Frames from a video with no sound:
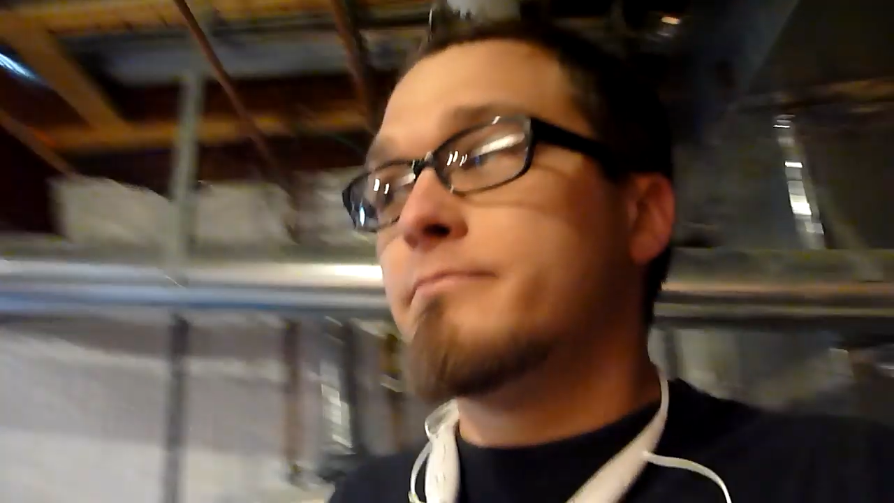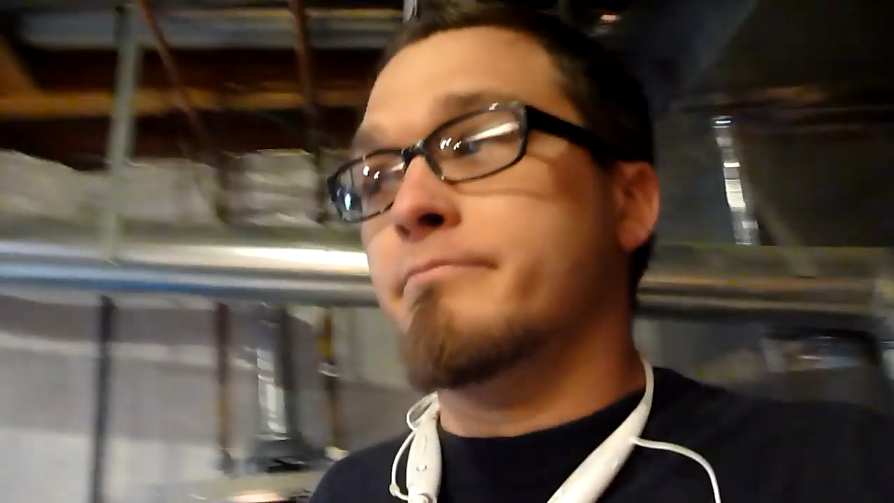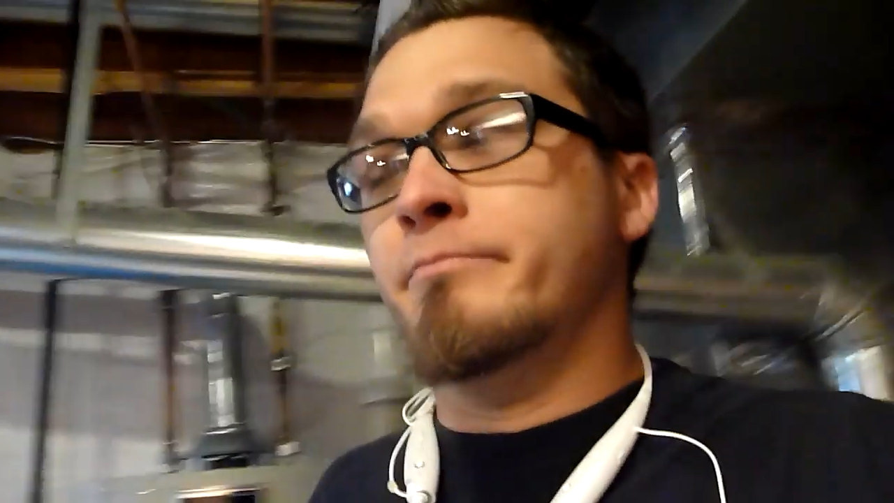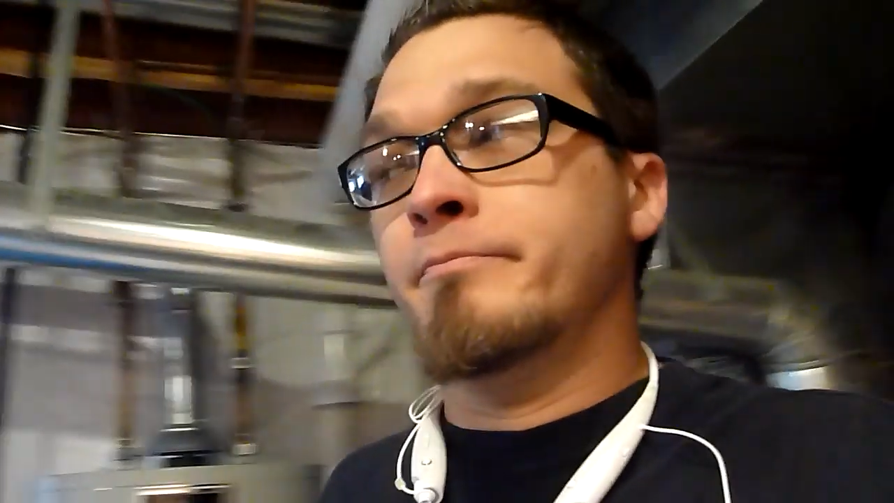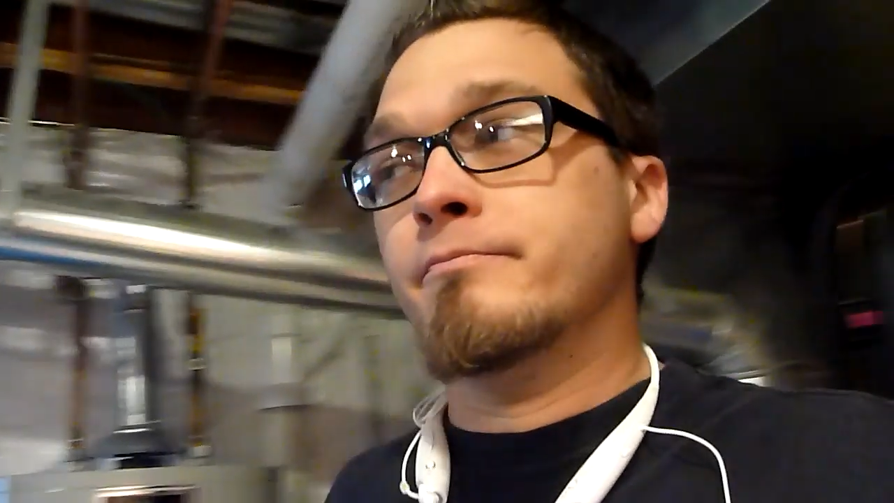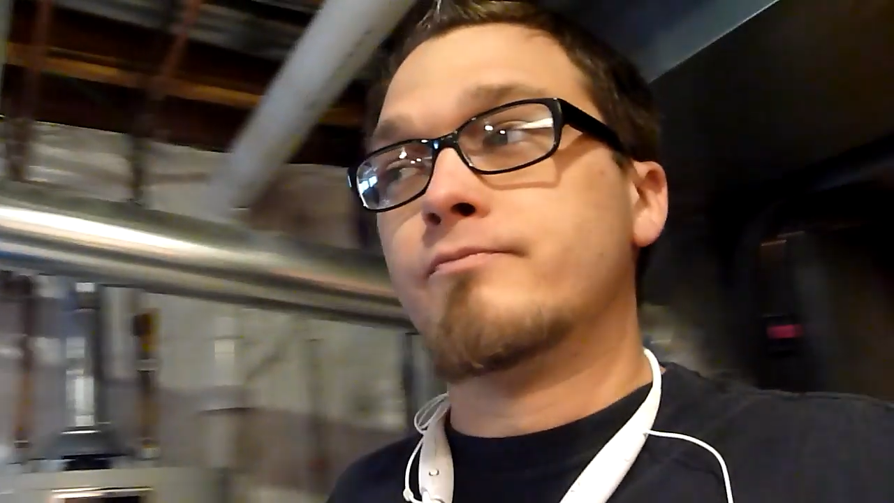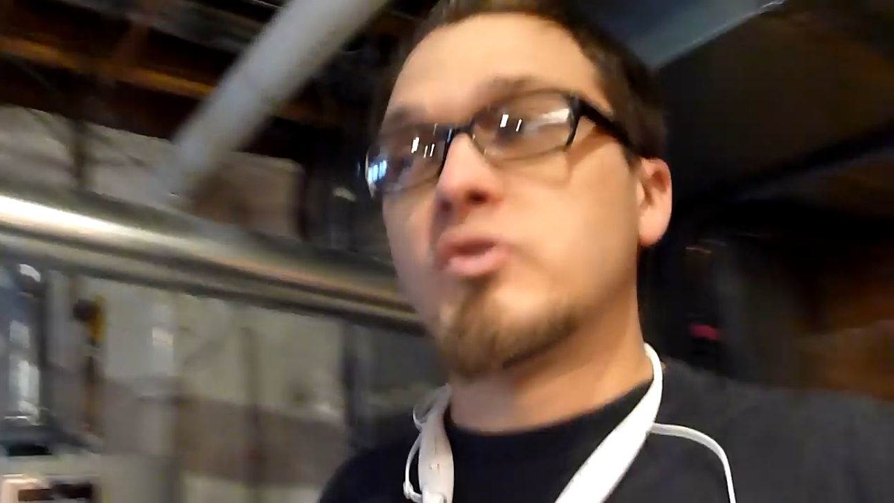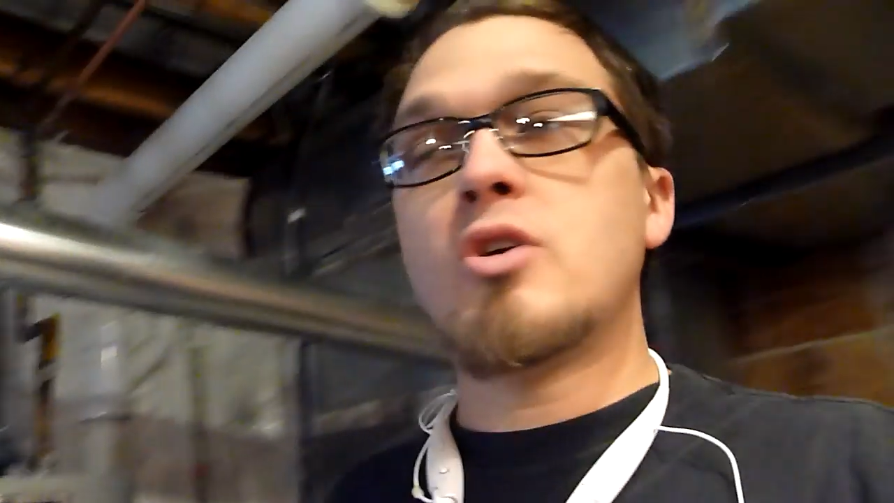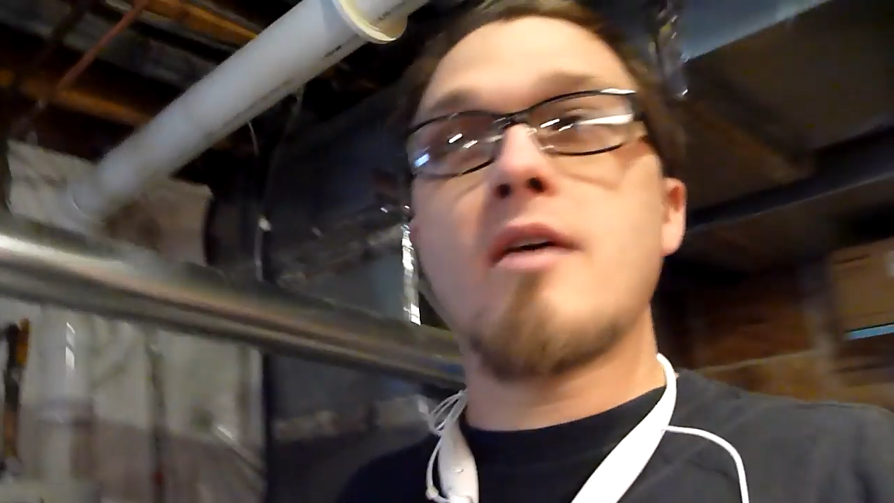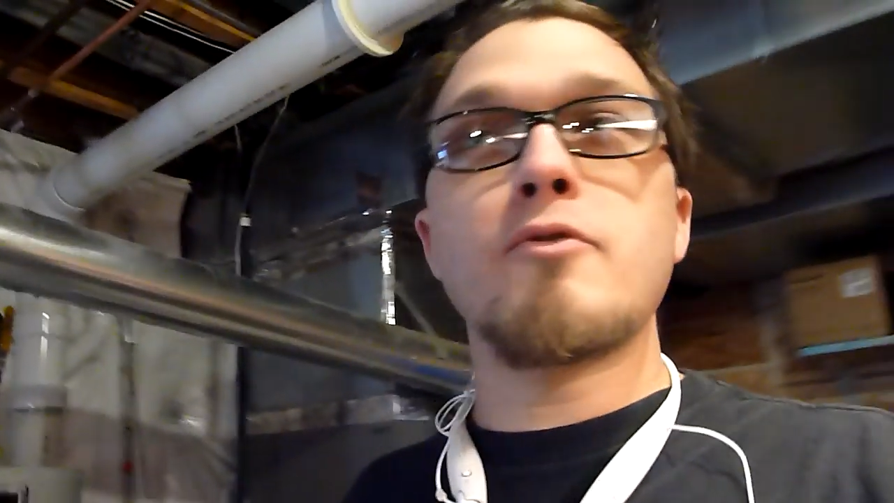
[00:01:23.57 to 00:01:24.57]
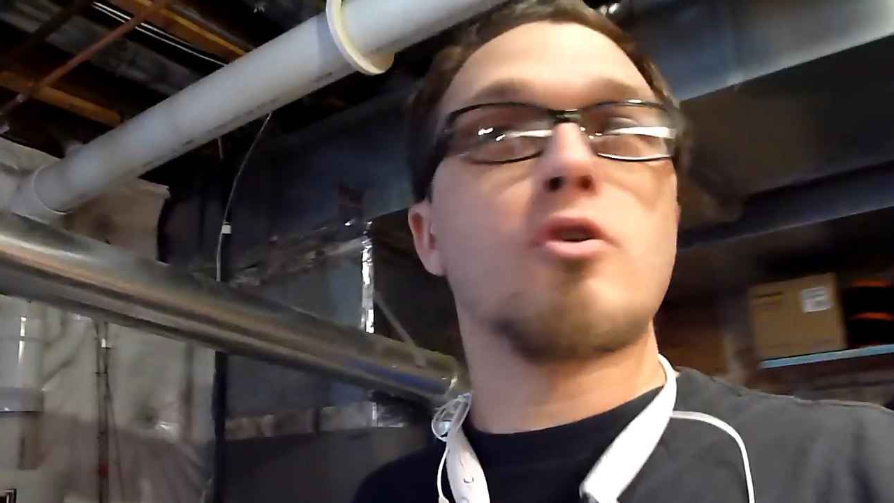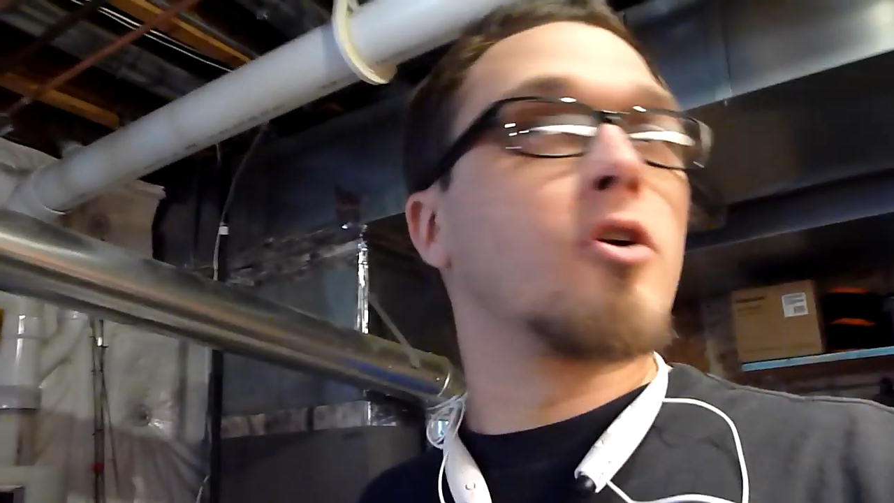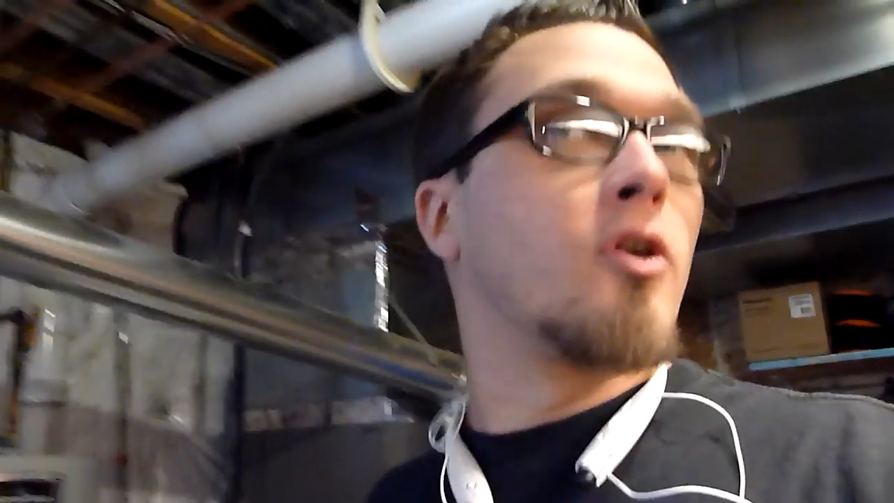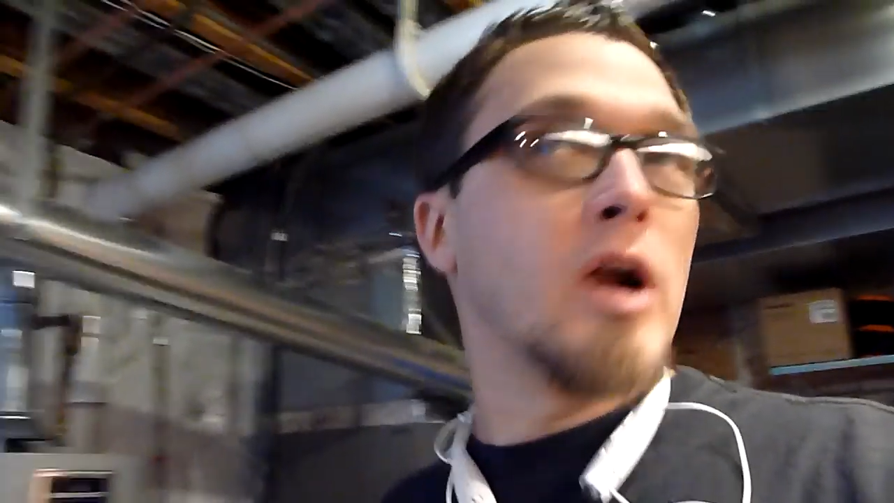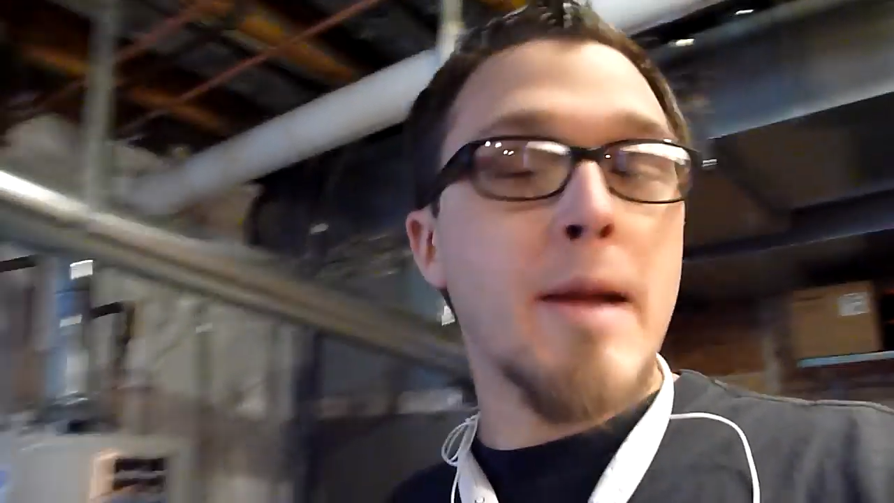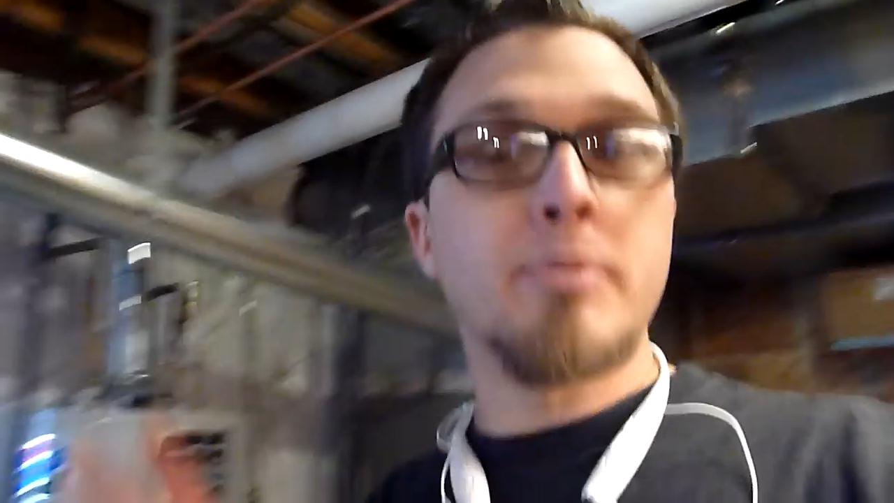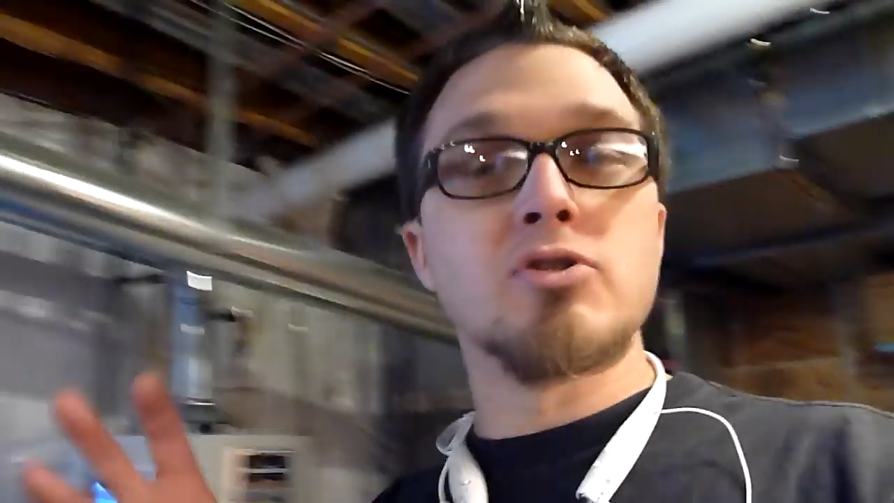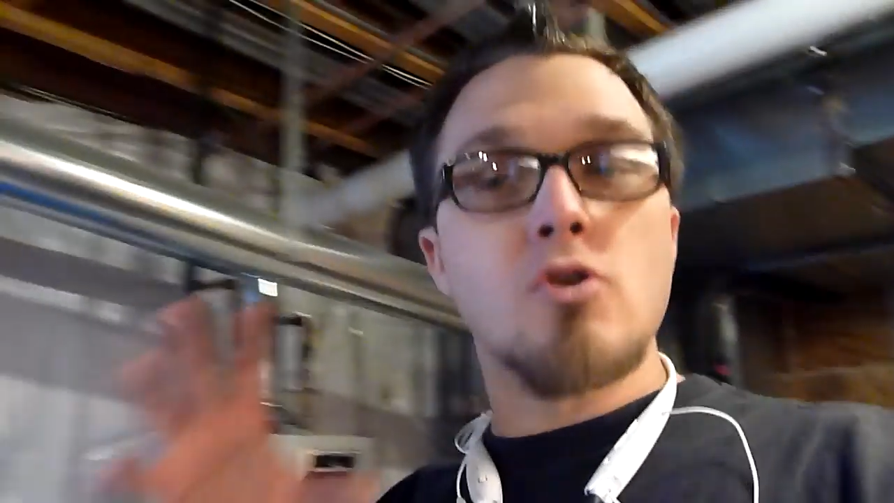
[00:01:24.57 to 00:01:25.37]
You have your grandpa's